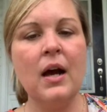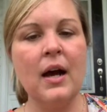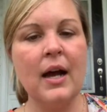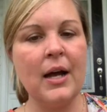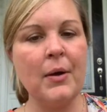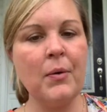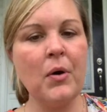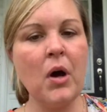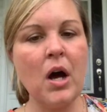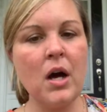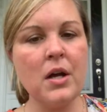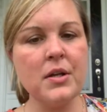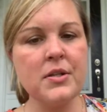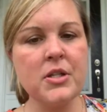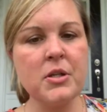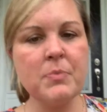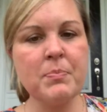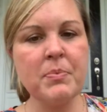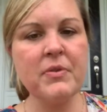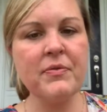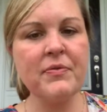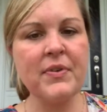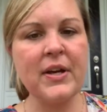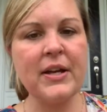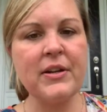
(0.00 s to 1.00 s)
I will also
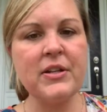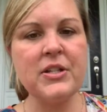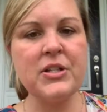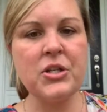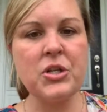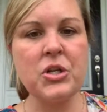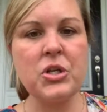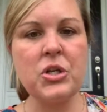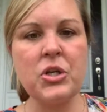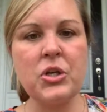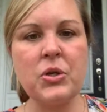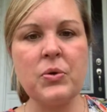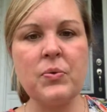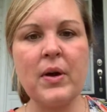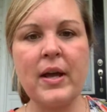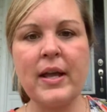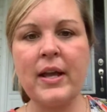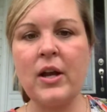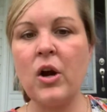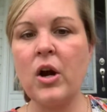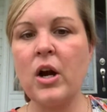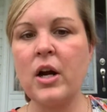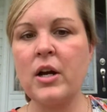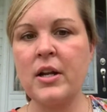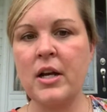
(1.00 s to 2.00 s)
provide to you a
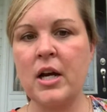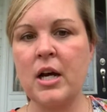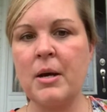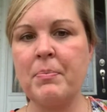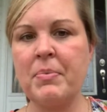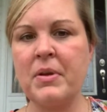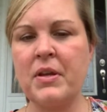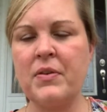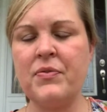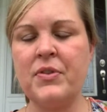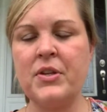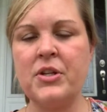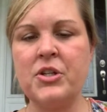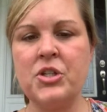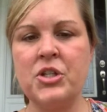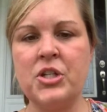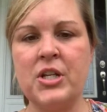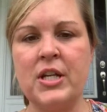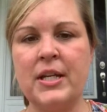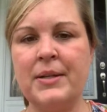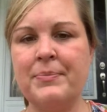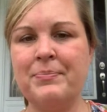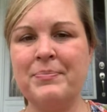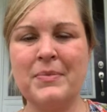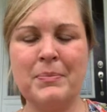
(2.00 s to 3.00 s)
hard copy of this
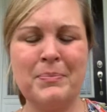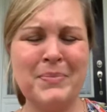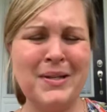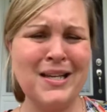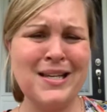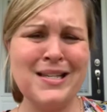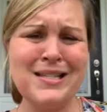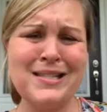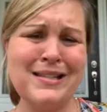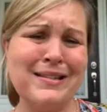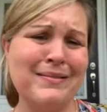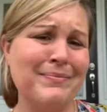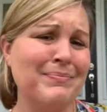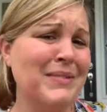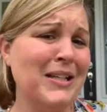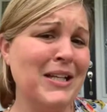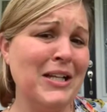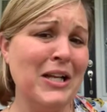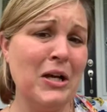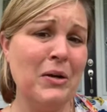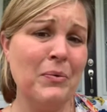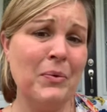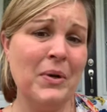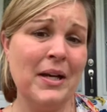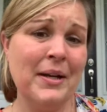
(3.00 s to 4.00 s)
sheet because you
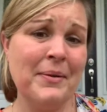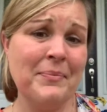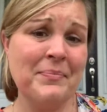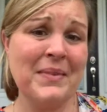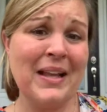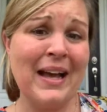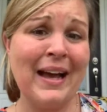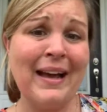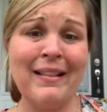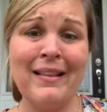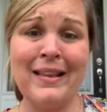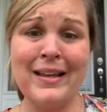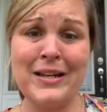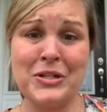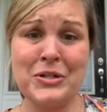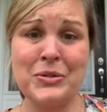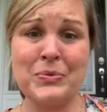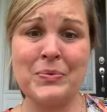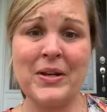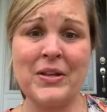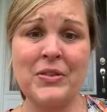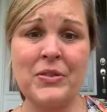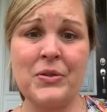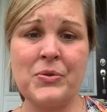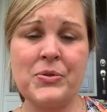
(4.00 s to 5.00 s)
know what? I like to
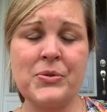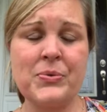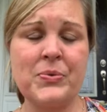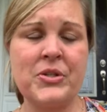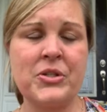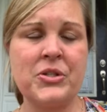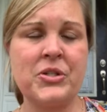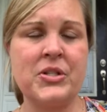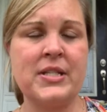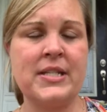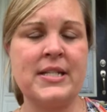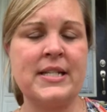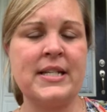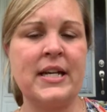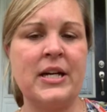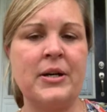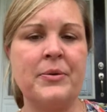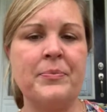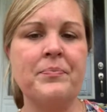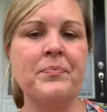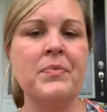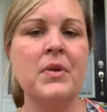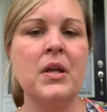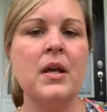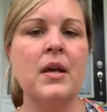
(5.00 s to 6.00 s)
write those questions
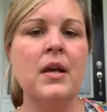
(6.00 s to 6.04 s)
down.